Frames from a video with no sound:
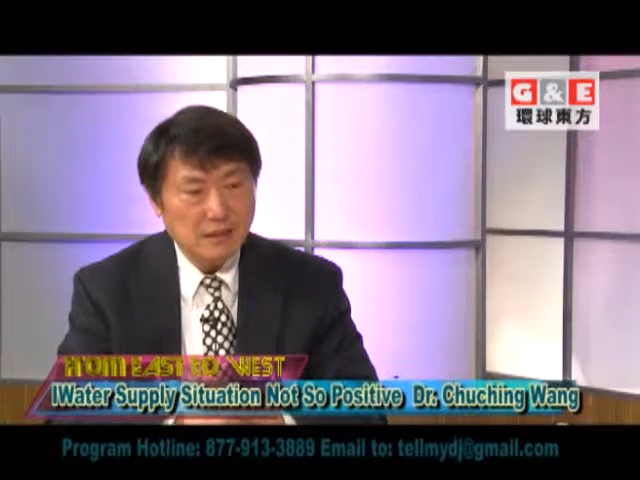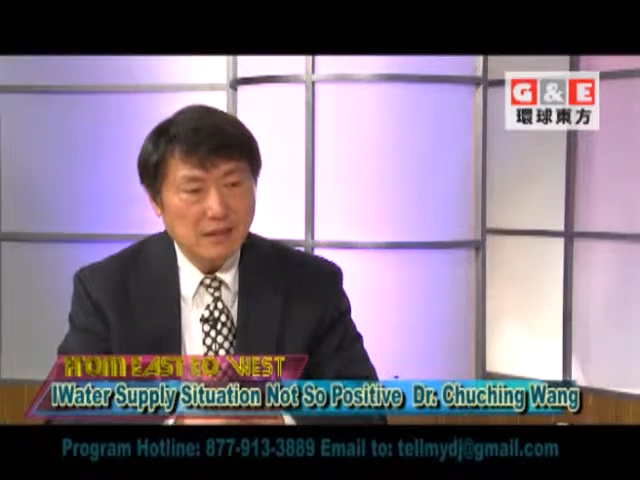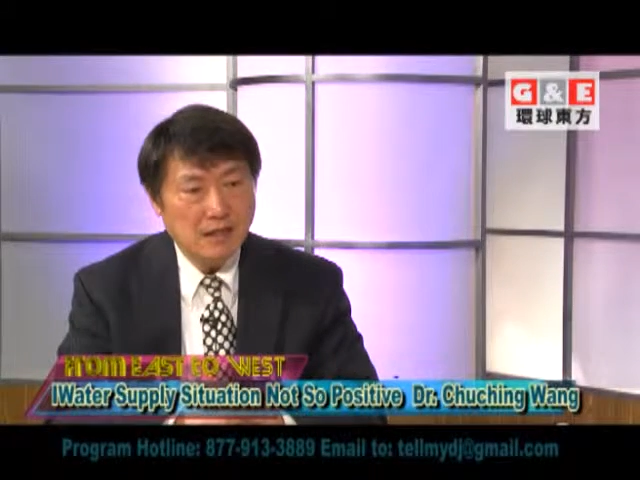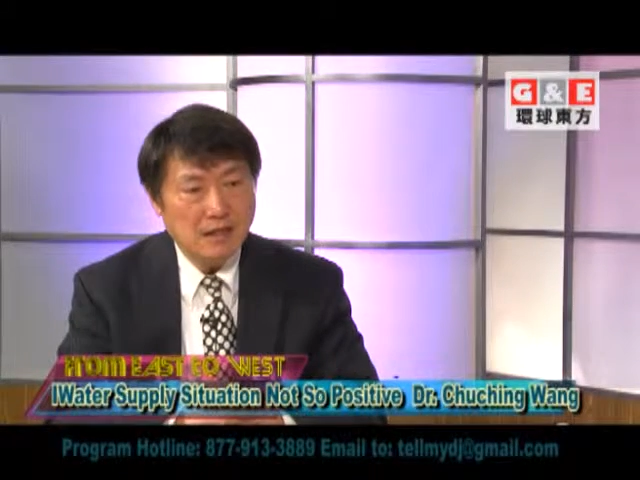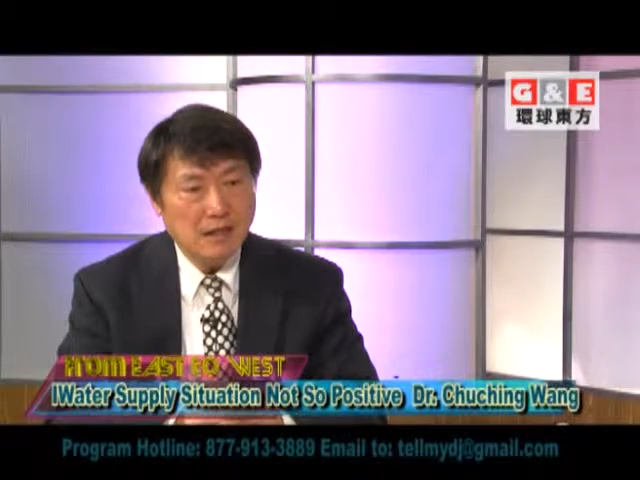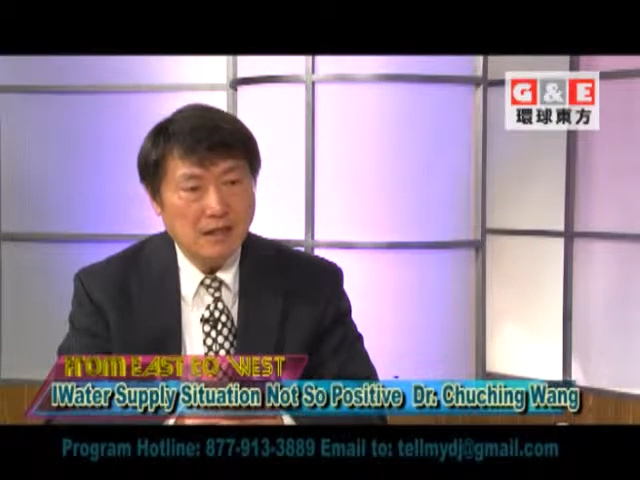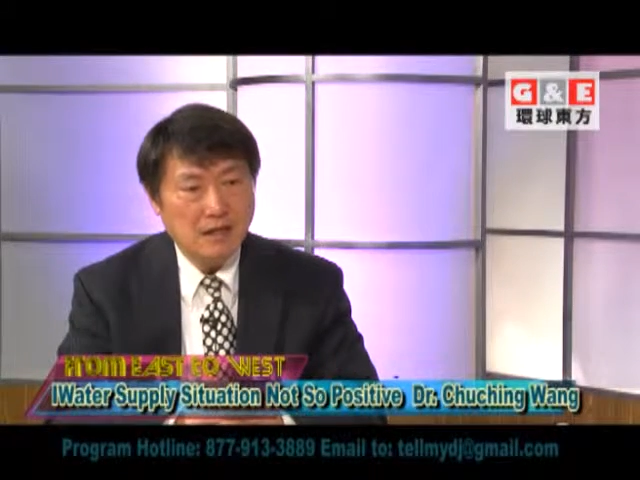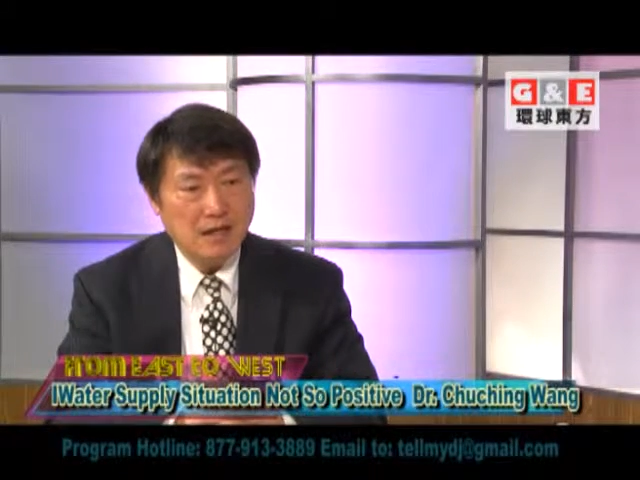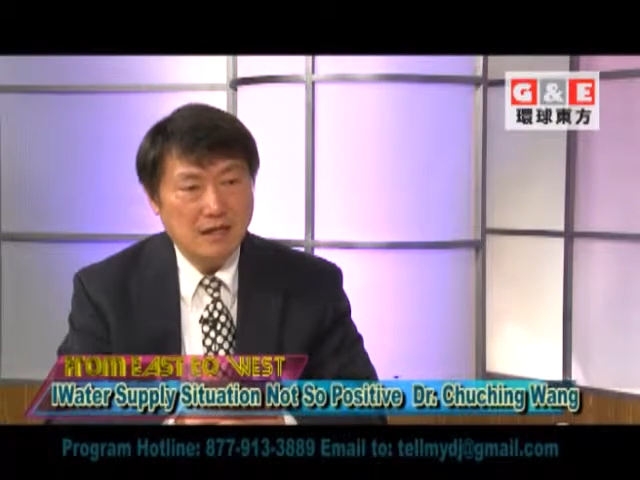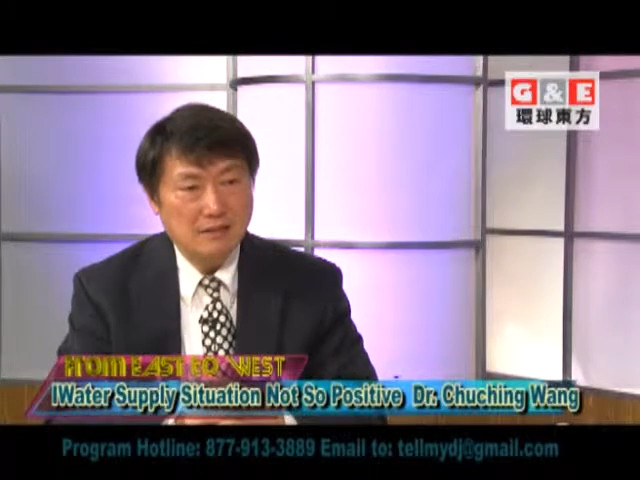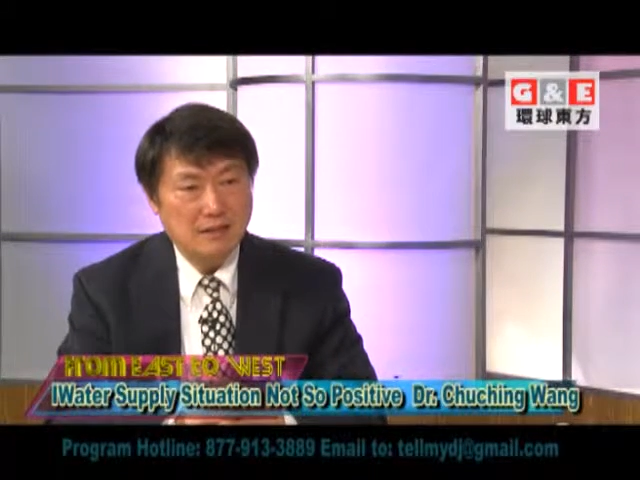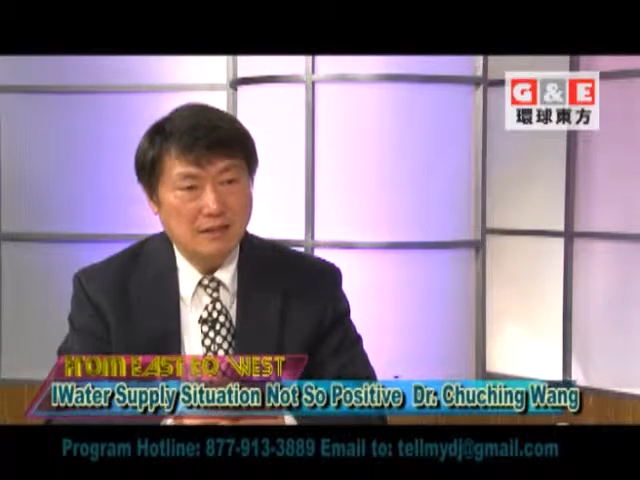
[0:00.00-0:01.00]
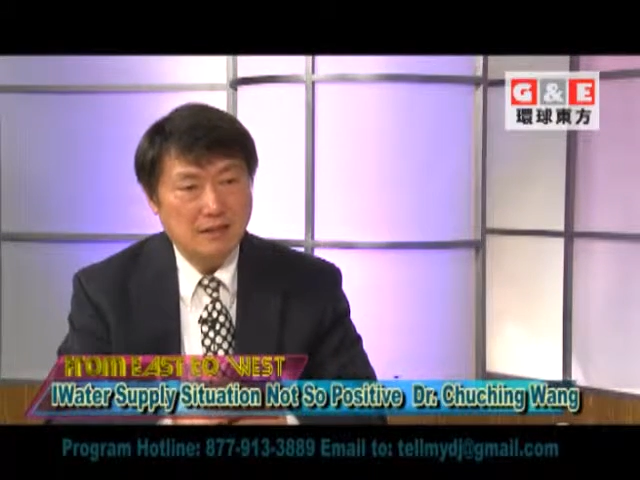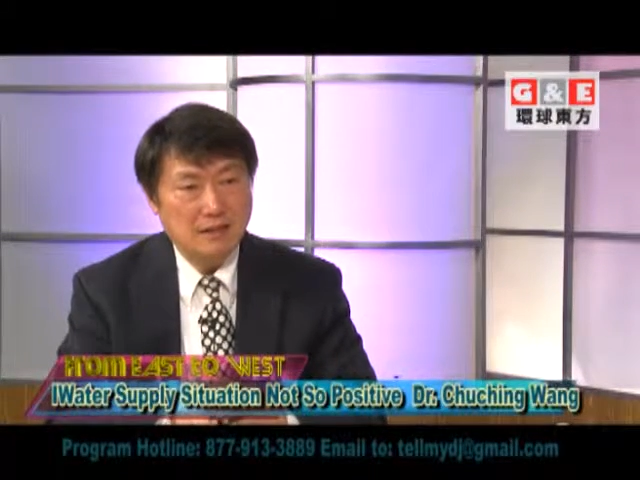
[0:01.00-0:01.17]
had a